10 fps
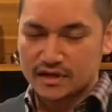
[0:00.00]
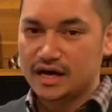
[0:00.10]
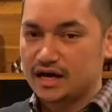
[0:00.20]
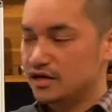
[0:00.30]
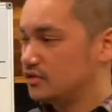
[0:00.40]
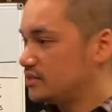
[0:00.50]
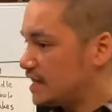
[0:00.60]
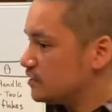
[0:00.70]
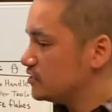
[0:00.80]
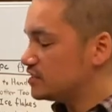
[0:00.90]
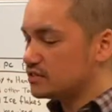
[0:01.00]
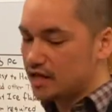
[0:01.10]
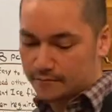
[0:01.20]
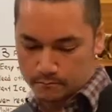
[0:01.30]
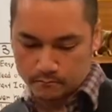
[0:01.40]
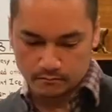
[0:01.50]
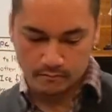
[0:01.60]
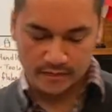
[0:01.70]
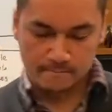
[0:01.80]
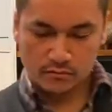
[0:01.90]
uh, that you just like
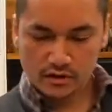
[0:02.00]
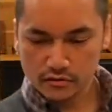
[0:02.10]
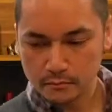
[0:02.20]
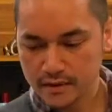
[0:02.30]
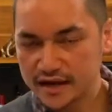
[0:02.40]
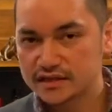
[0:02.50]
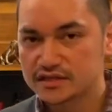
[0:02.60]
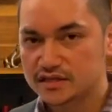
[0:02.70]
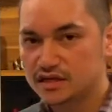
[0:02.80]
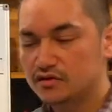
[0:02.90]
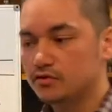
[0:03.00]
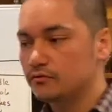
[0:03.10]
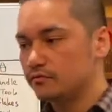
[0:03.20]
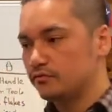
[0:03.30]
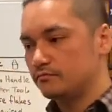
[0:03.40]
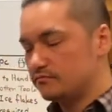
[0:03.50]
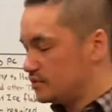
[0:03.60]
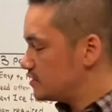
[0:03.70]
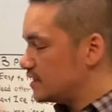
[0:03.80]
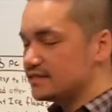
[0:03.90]
through practicing you
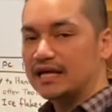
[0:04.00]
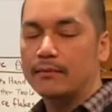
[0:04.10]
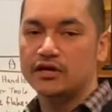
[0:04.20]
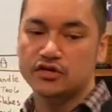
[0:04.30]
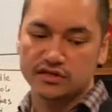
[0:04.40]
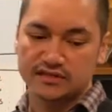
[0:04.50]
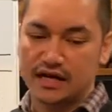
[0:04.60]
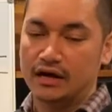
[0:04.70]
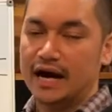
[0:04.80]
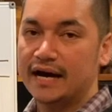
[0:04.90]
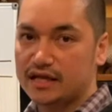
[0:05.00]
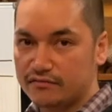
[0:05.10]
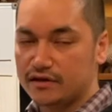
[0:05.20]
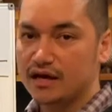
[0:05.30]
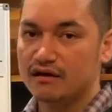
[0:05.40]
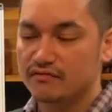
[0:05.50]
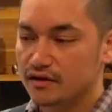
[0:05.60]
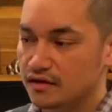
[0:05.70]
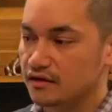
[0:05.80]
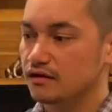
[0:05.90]
establish your style. I definitely have
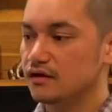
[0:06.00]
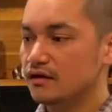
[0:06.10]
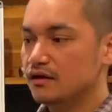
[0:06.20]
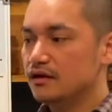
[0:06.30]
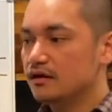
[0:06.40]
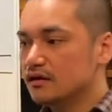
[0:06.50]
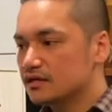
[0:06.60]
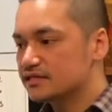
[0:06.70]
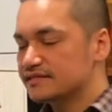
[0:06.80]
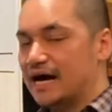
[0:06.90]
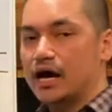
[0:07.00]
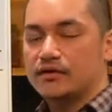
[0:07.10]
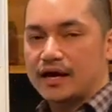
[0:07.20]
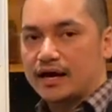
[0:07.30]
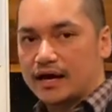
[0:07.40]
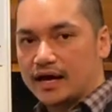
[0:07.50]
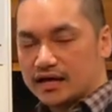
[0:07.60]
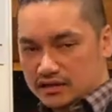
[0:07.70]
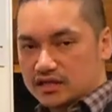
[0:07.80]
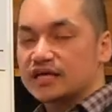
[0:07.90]
a style that I,
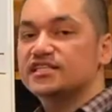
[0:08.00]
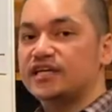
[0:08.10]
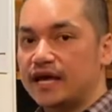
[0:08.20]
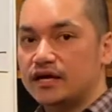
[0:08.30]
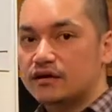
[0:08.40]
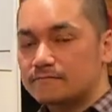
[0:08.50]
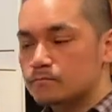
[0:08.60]
I, I shake.